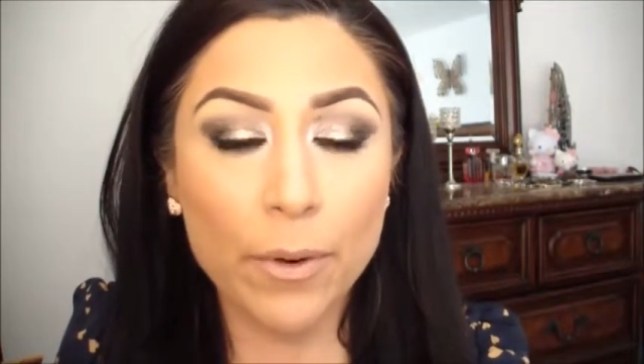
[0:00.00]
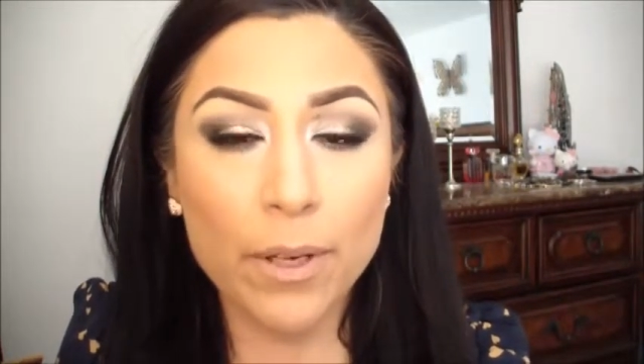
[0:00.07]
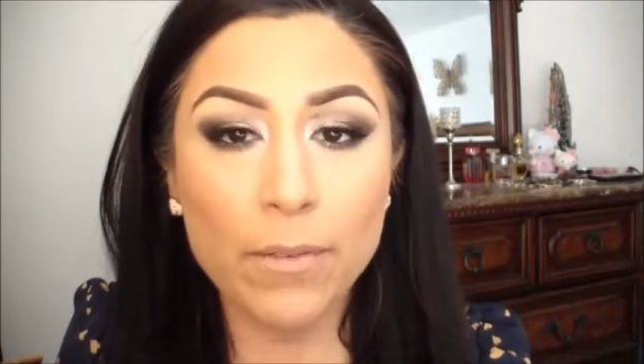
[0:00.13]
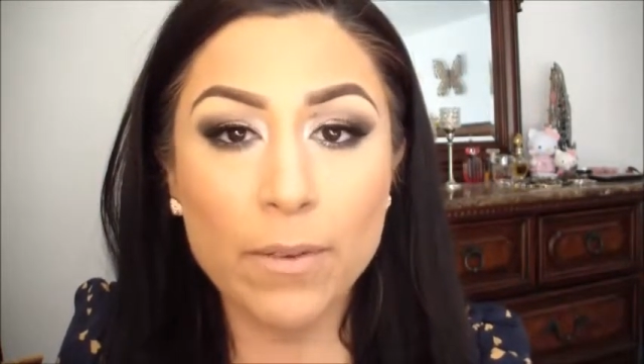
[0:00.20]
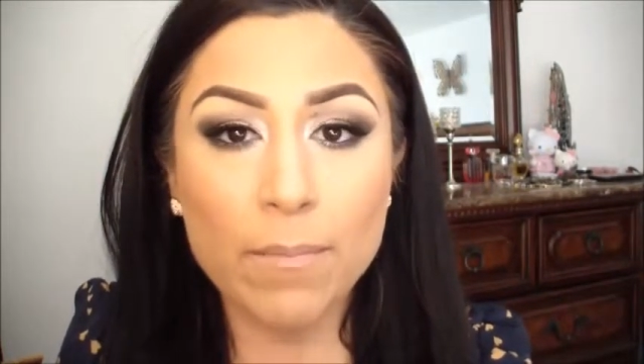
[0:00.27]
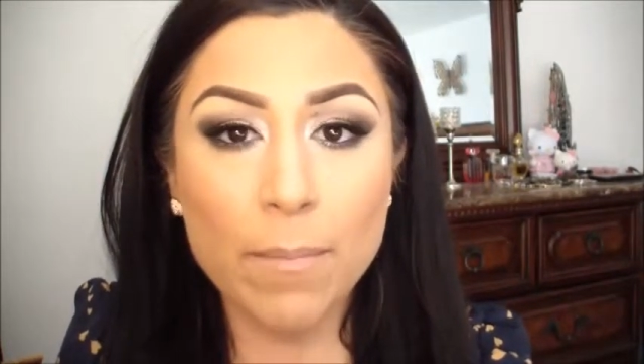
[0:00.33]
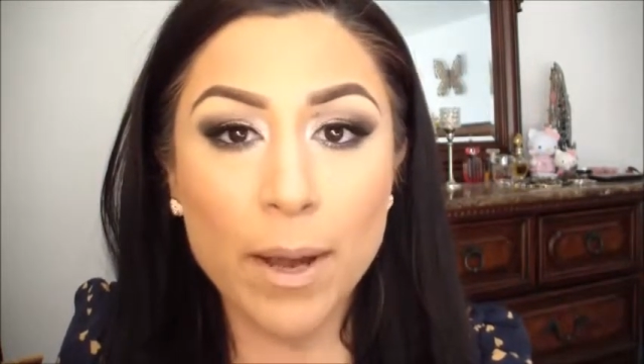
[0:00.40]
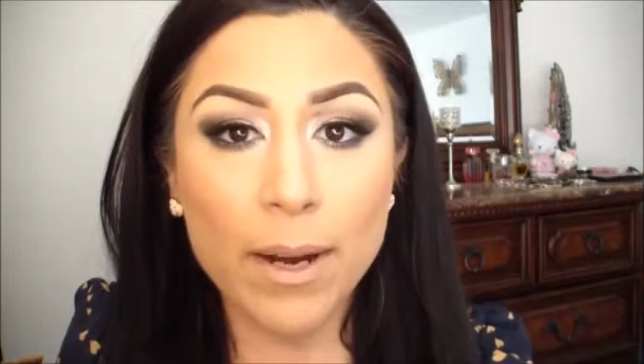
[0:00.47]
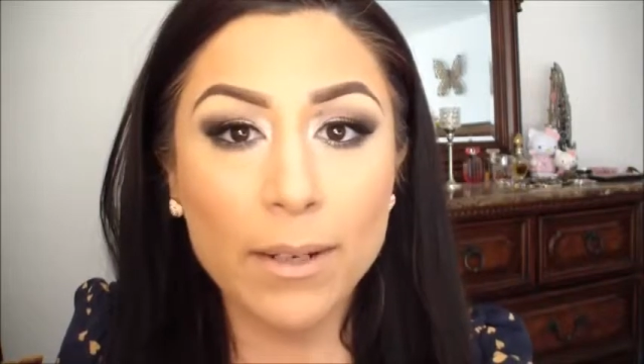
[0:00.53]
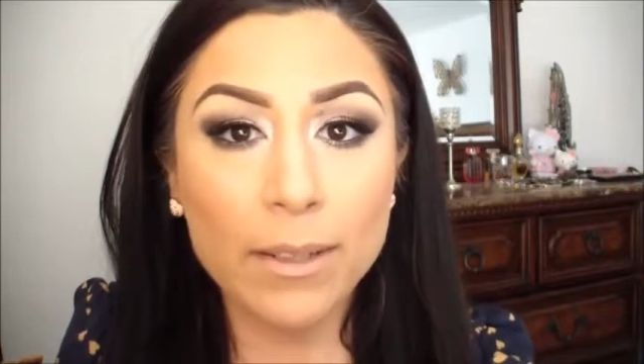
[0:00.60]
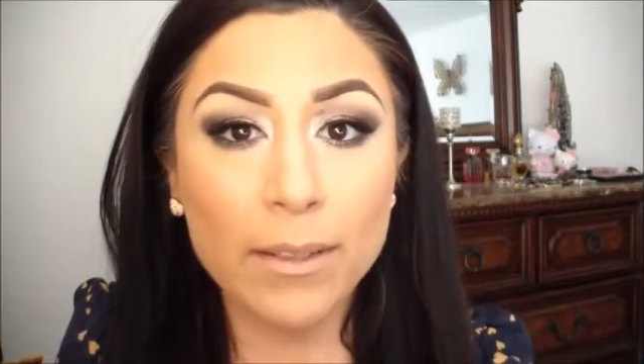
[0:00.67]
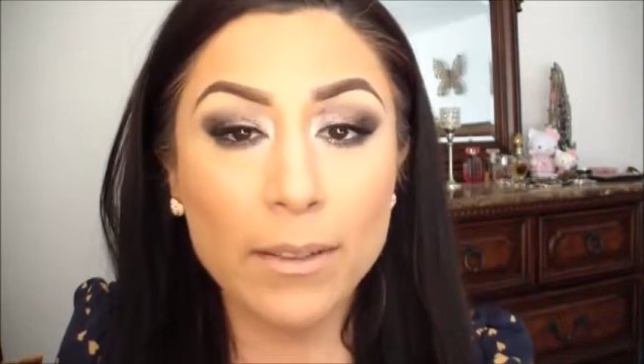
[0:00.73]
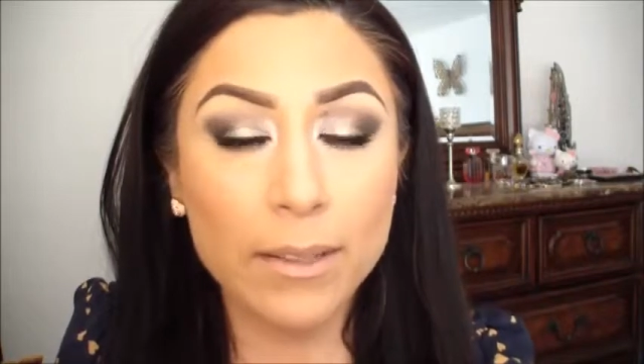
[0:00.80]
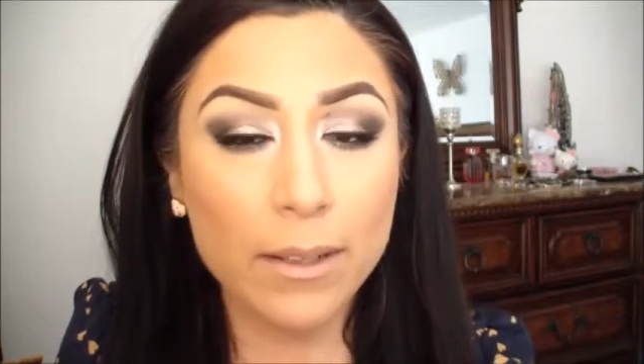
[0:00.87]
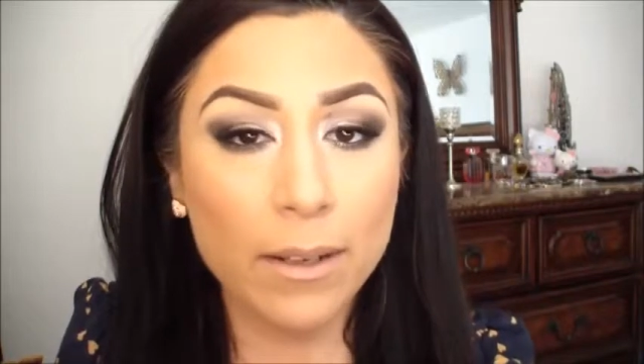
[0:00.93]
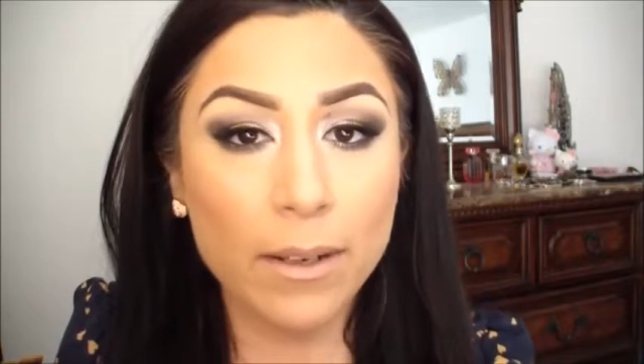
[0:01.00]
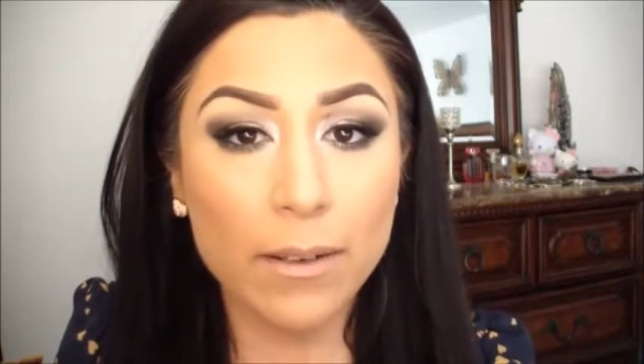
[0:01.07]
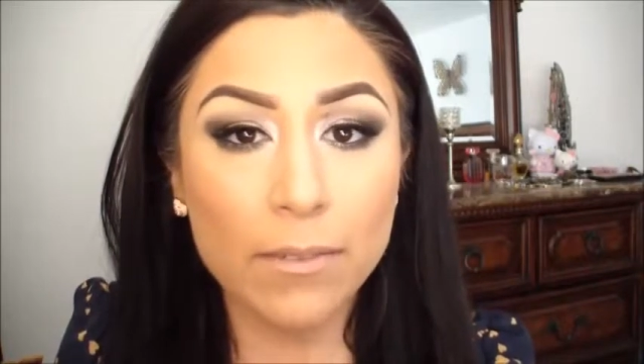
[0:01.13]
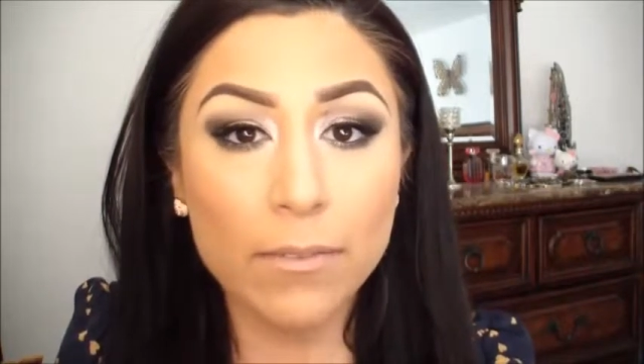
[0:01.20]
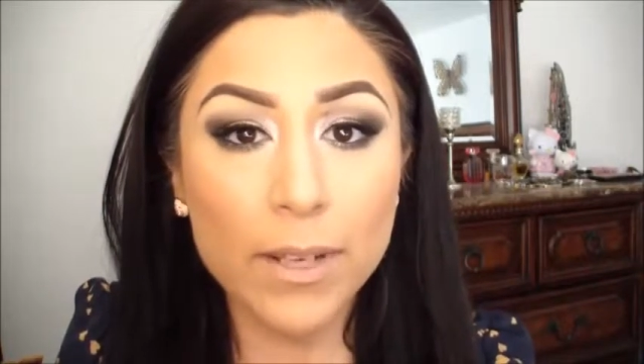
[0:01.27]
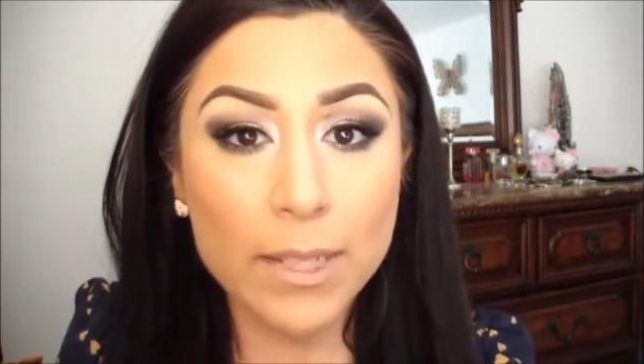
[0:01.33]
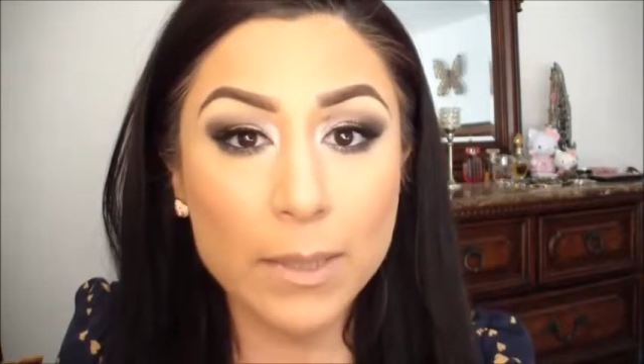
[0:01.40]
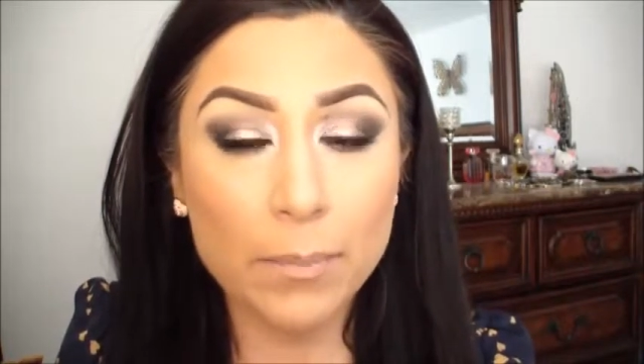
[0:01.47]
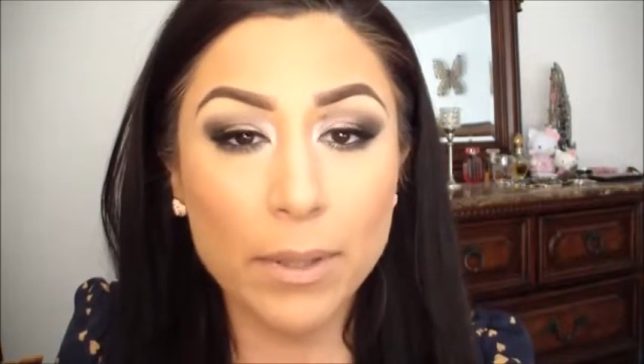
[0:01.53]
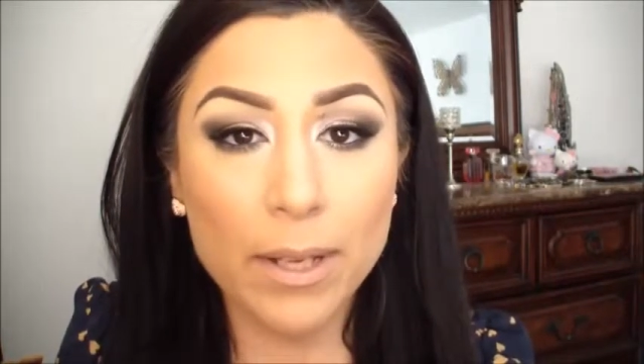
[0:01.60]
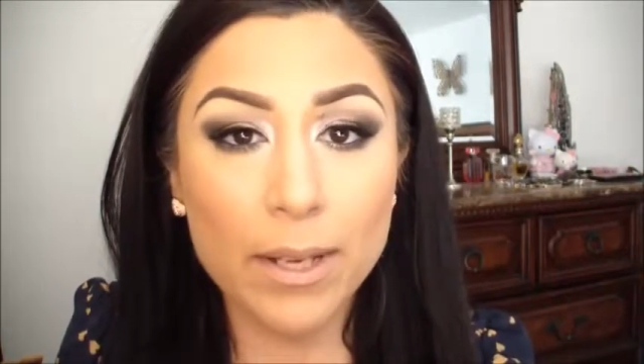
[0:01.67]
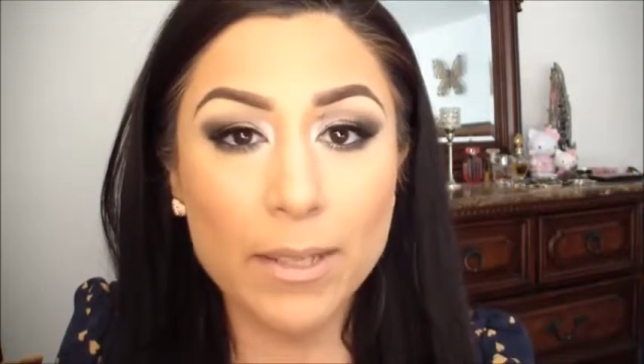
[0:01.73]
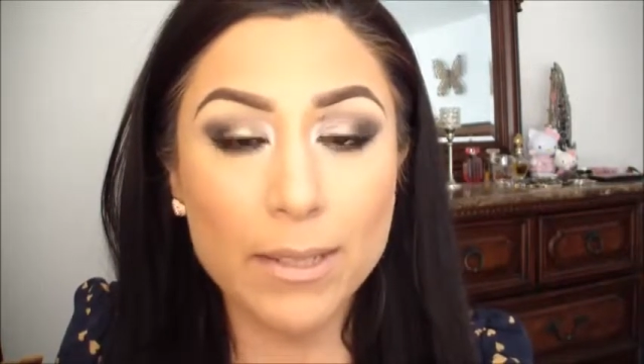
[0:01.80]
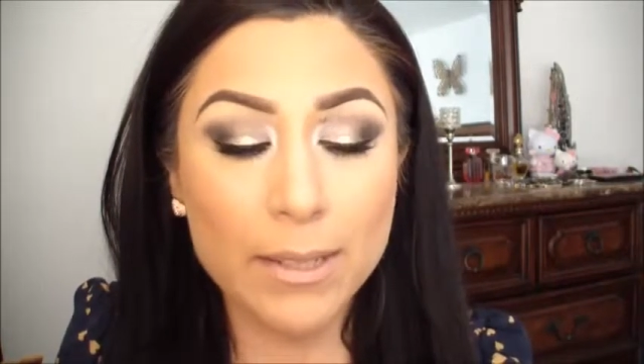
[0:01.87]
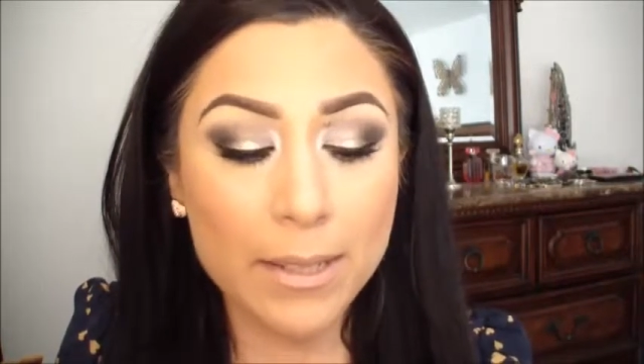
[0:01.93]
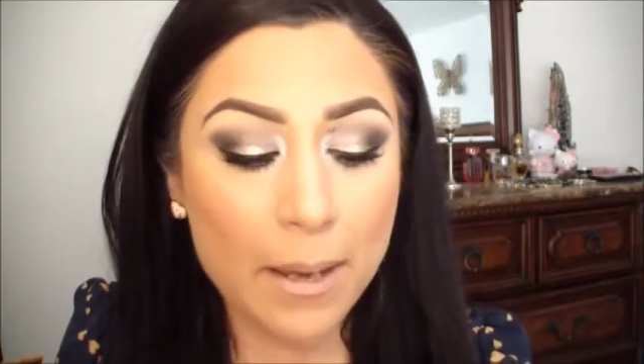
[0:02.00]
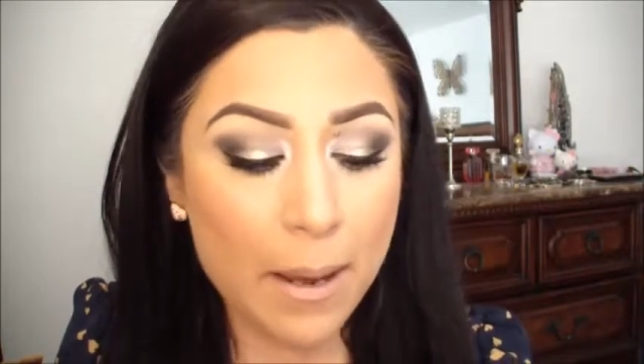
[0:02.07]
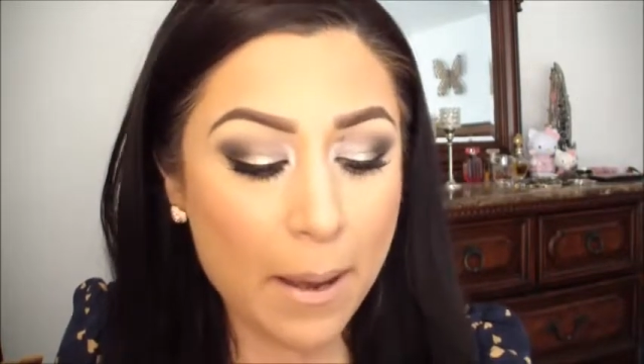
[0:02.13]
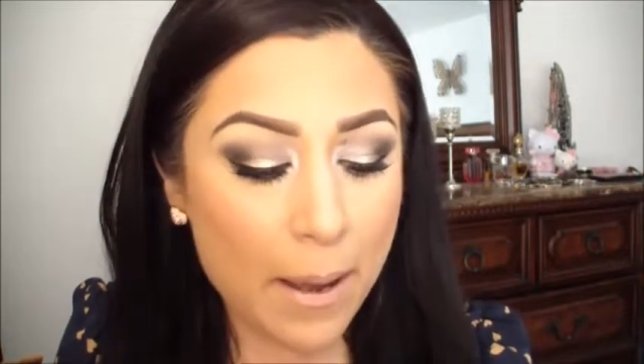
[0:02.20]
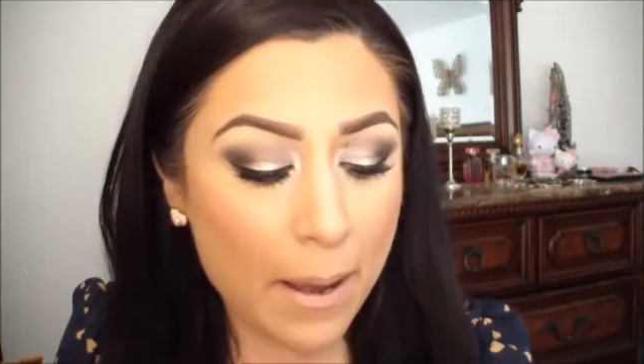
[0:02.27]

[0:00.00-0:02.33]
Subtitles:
or even MAC Fix Plus.